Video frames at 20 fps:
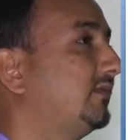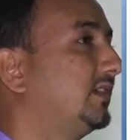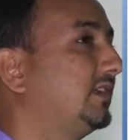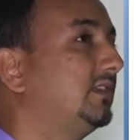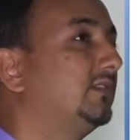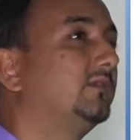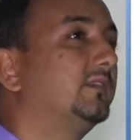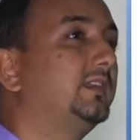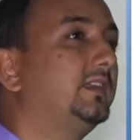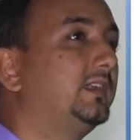
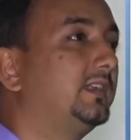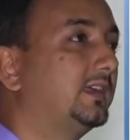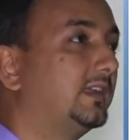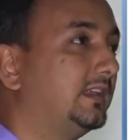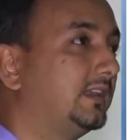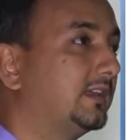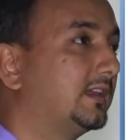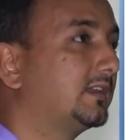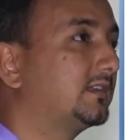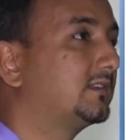very, very
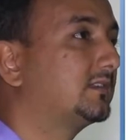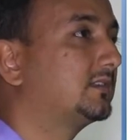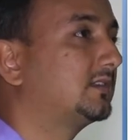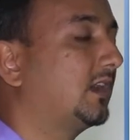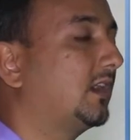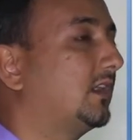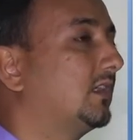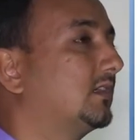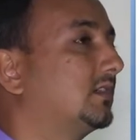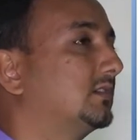delicate
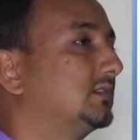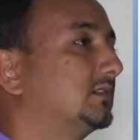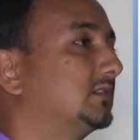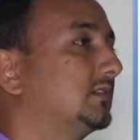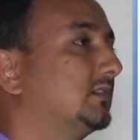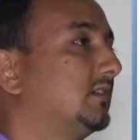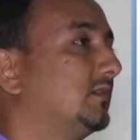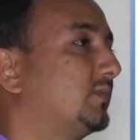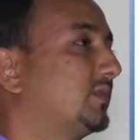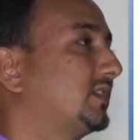
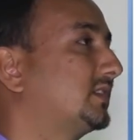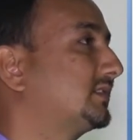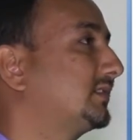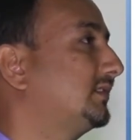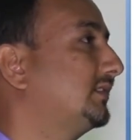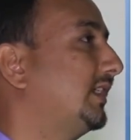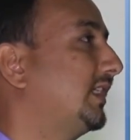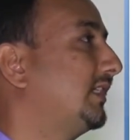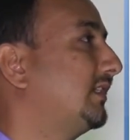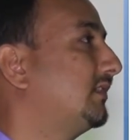
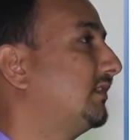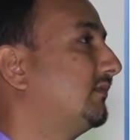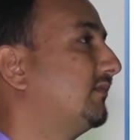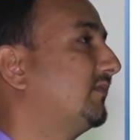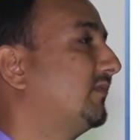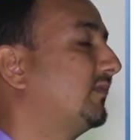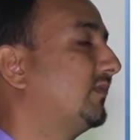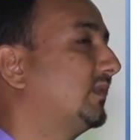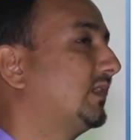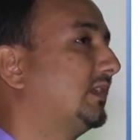operation
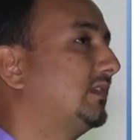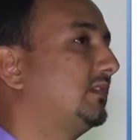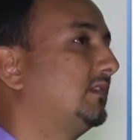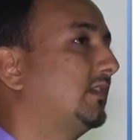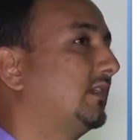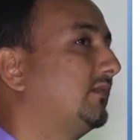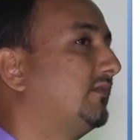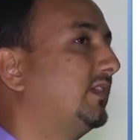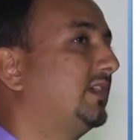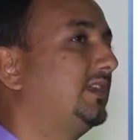and
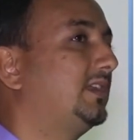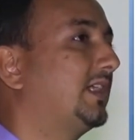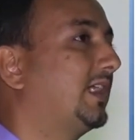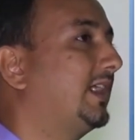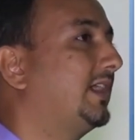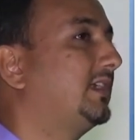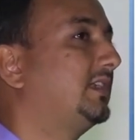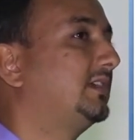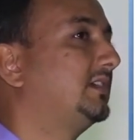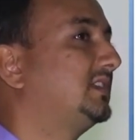a very
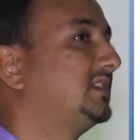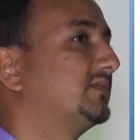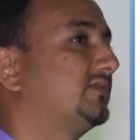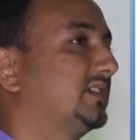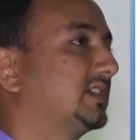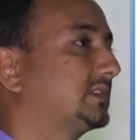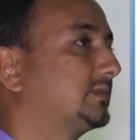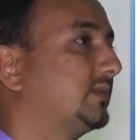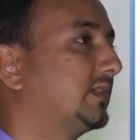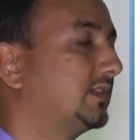high degree of
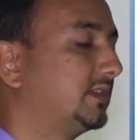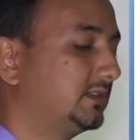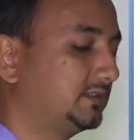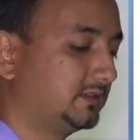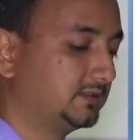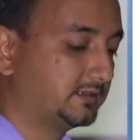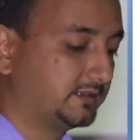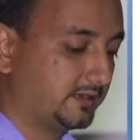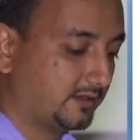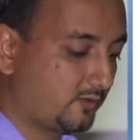expertise
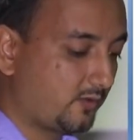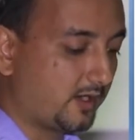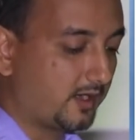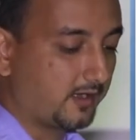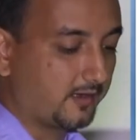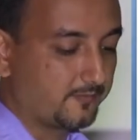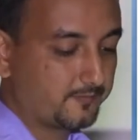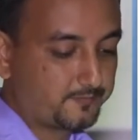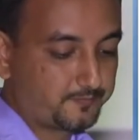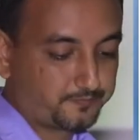is
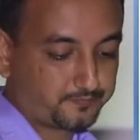required.